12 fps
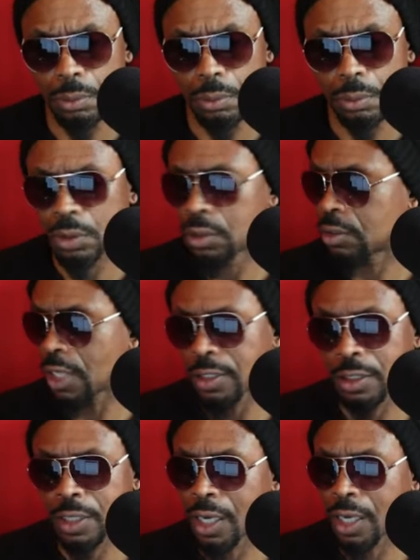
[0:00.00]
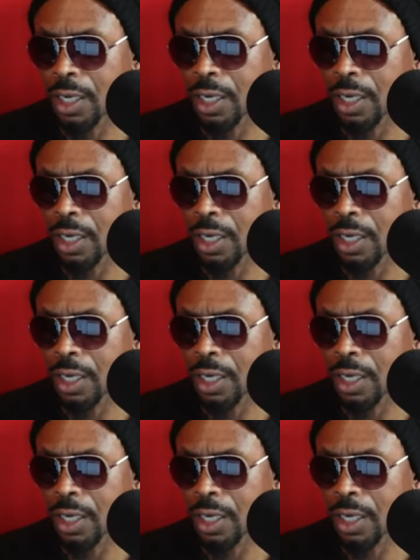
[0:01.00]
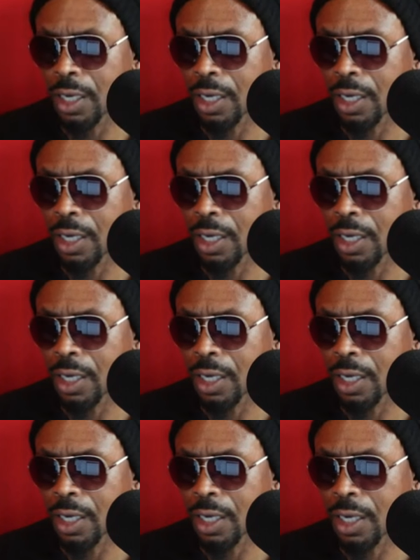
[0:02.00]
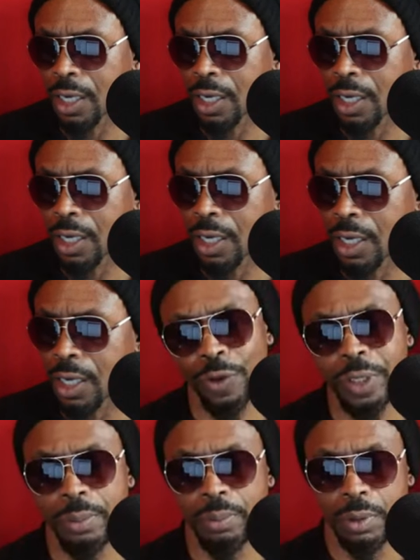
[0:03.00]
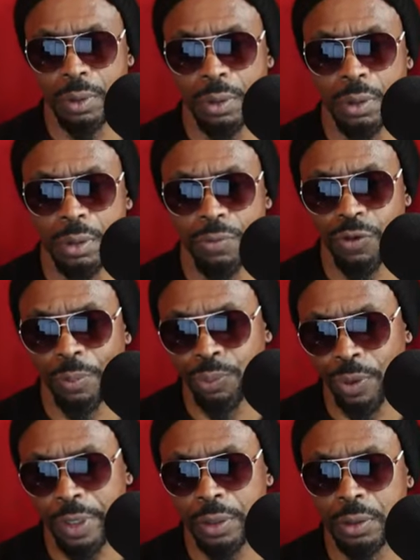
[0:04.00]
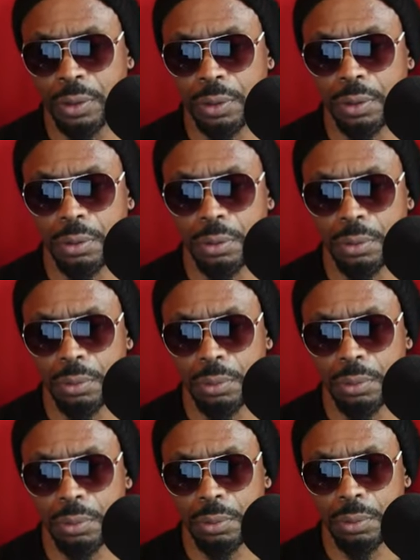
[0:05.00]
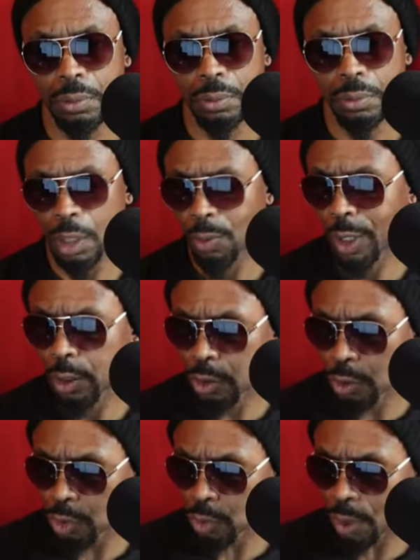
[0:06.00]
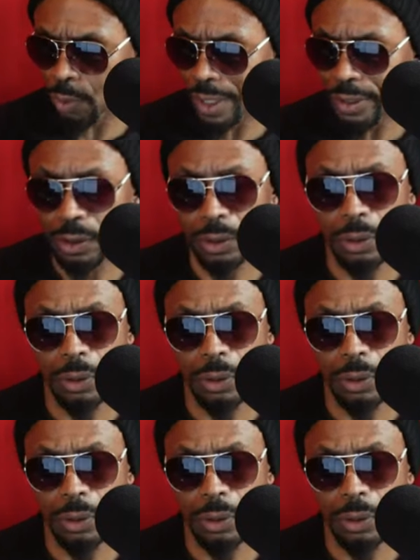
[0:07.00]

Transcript: You said, Tyler Dotton, America, it got their freedom from Britain. You know what I told you, One West?